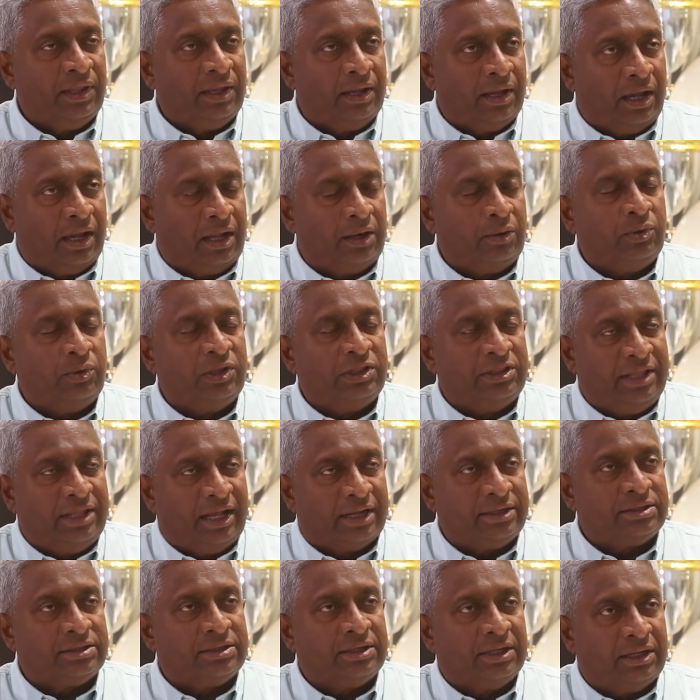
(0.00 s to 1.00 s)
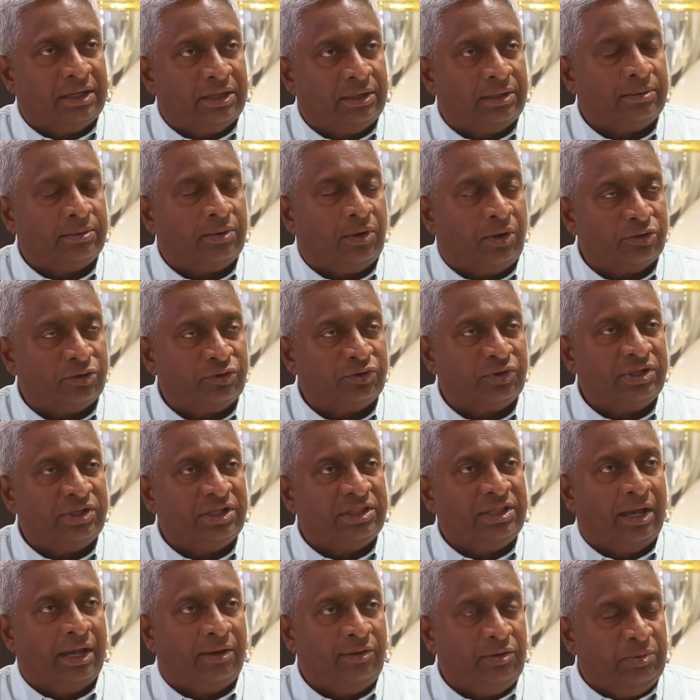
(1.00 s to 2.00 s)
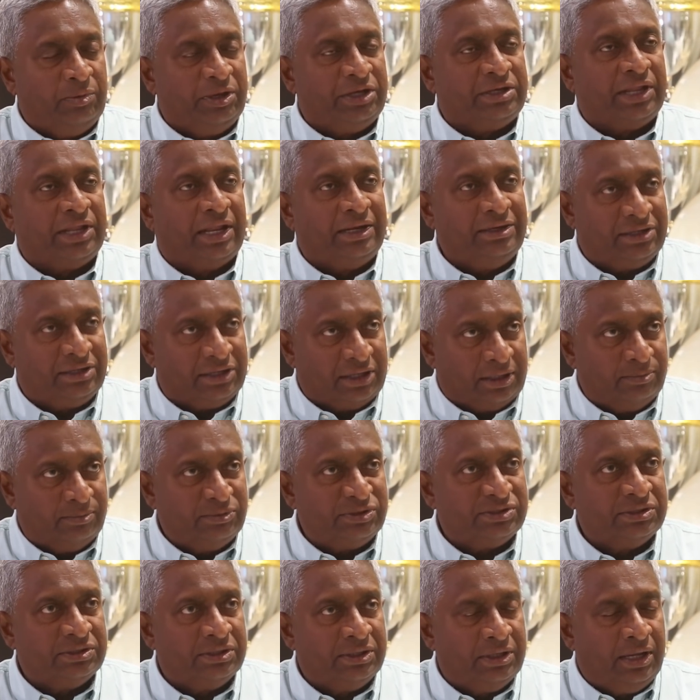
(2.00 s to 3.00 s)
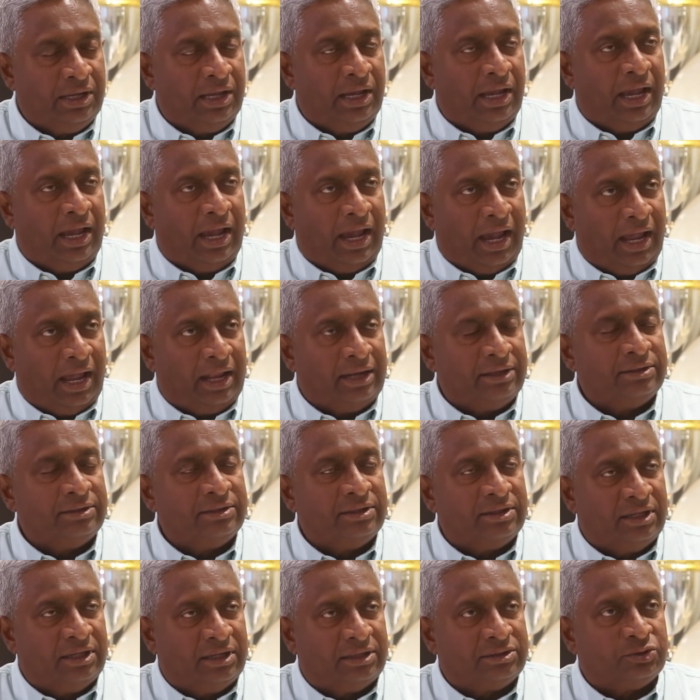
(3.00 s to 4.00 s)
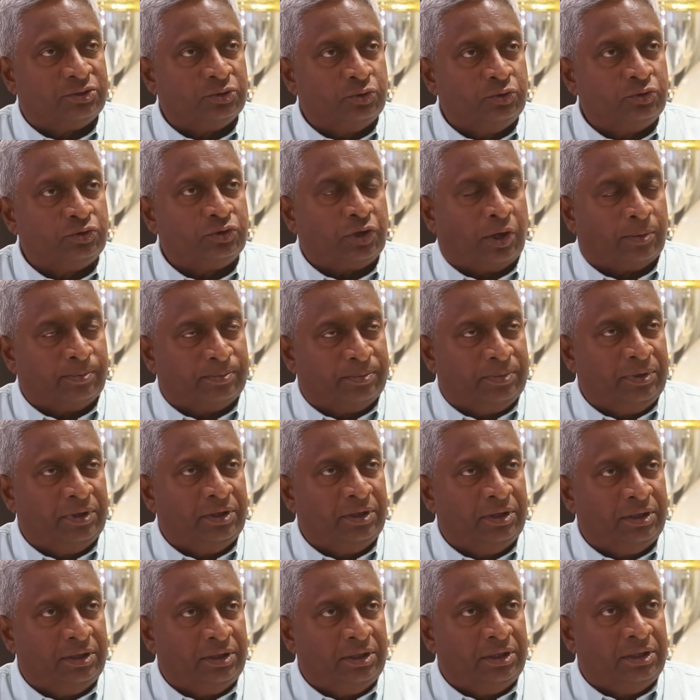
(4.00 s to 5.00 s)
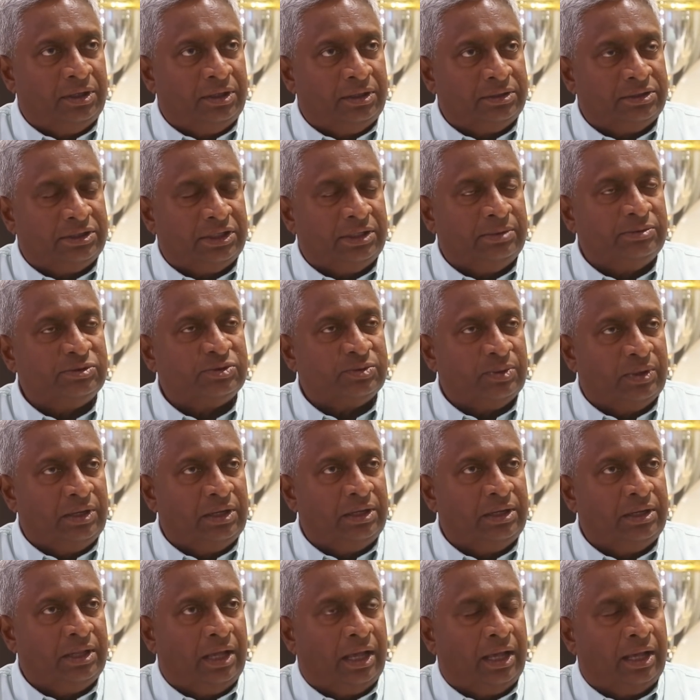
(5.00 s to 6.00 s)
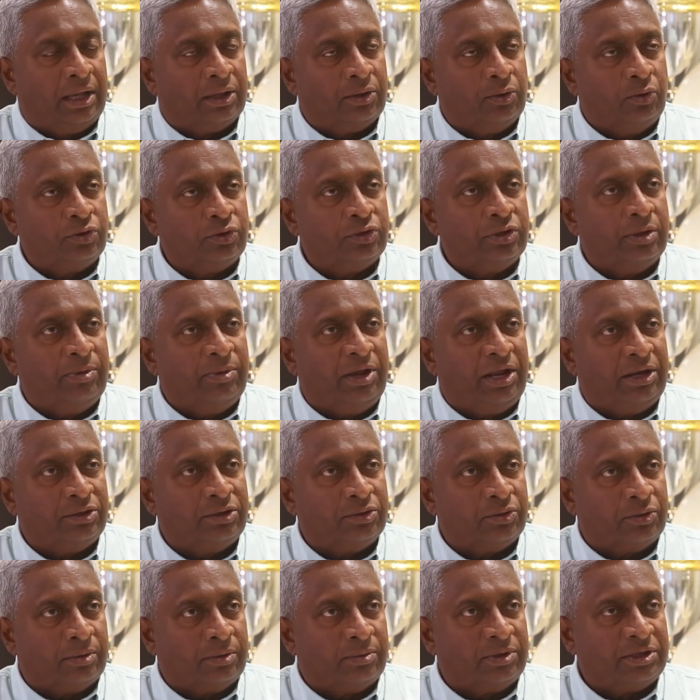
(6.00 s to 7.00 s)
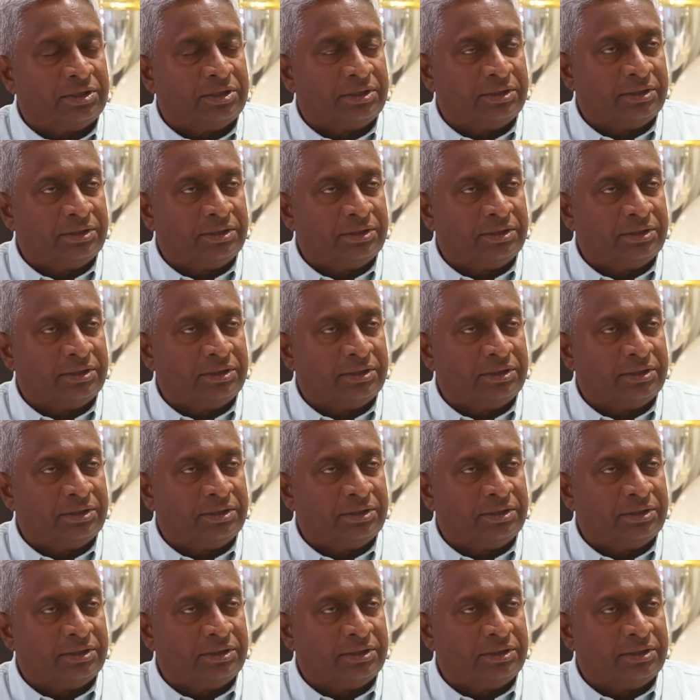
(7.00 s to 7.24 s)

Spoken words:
and with that altogether there will be 10 teams, and the 2 top teams will go to the main tournament.